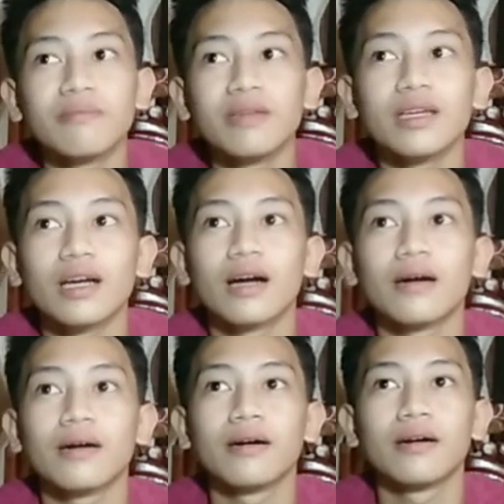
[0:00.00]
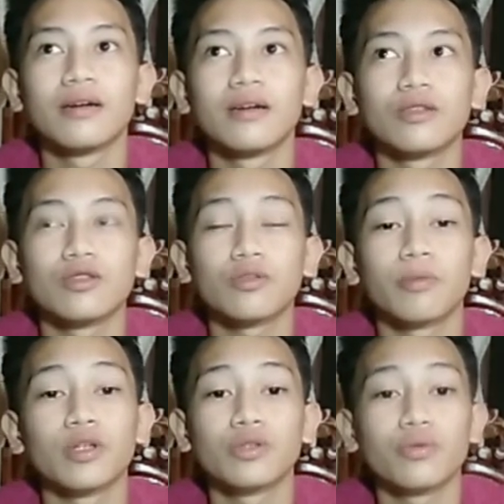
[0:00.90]
help me nga
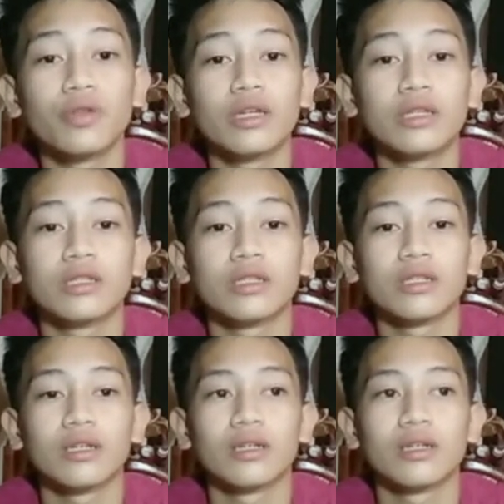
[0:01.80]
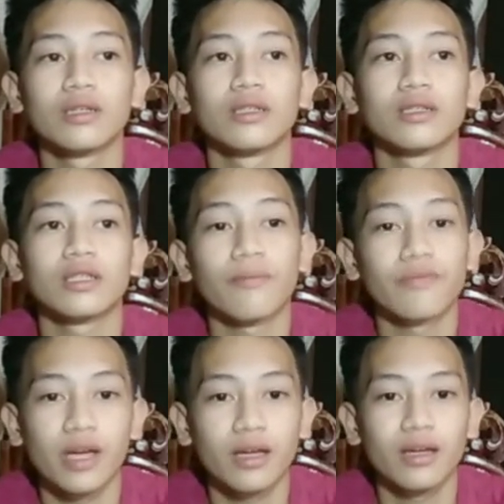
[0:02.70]
to pursue this
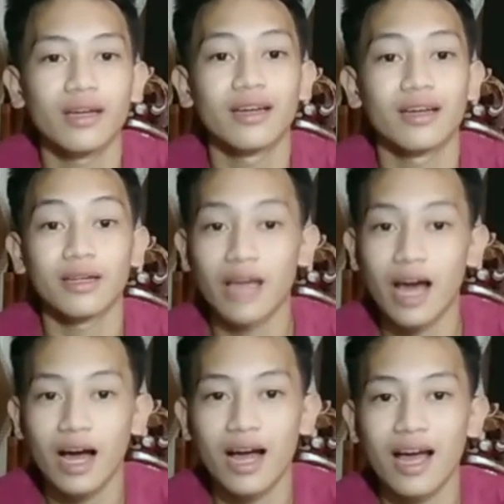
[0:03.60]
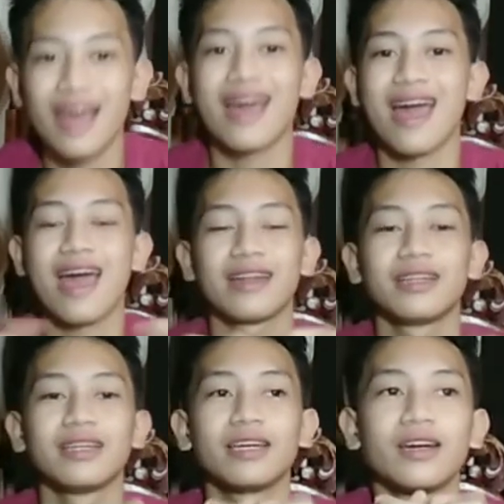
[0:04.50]
something. Yeah.
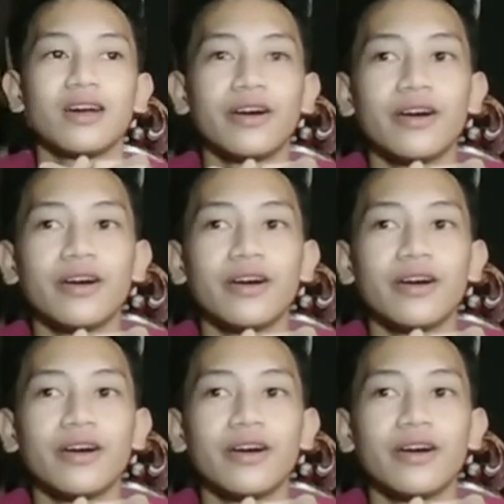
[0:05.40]
And